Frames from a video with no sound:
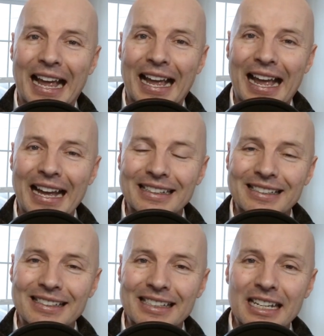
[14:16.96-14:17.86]
at
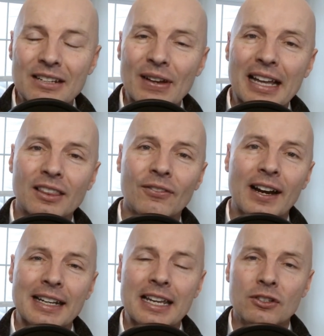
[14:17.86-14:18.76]

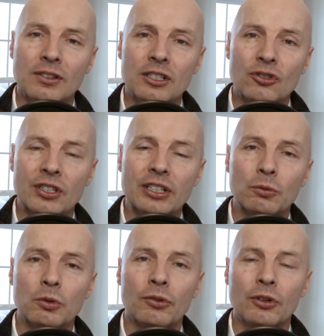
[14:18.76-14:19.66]
steve@thefinancialengineer.
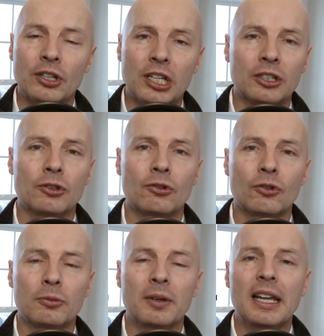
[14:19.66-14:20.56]
We'll throw you into a
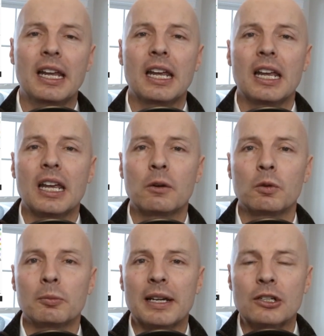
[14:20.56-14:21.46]
group and
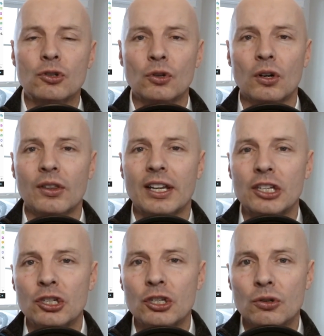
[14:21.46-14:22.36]
we'll make sure that
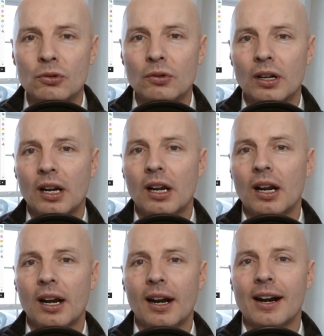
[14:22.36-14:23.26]
you
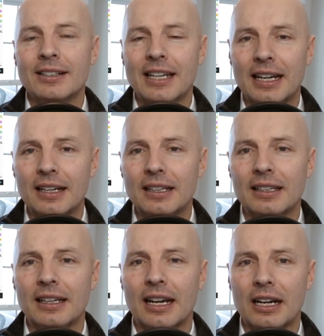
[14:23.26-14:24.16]
are taken
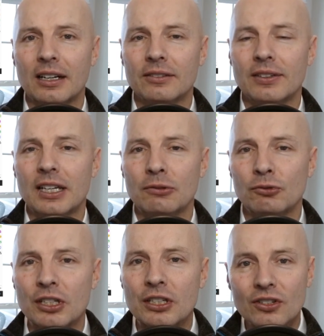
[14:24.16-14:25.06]
care of and
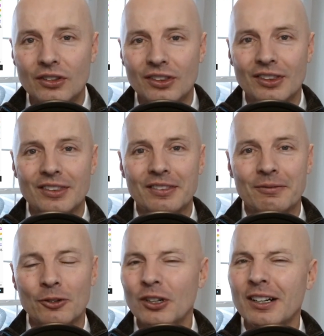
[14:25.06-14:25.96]
reach,
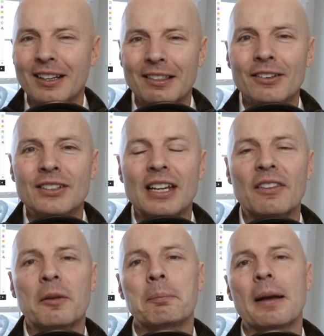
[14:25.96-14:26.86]
or at least have
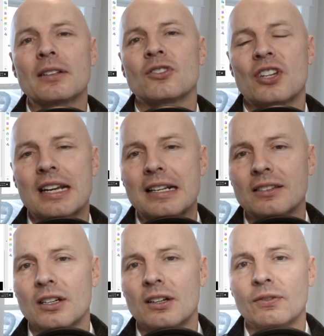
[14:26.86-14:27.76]
the best chance
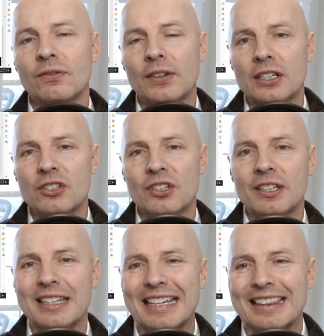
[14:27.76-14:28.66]
of
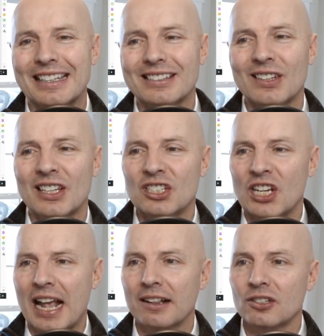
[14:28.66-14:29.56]
finishing this
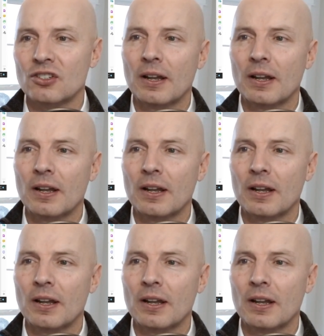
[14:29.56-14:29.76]
challenge.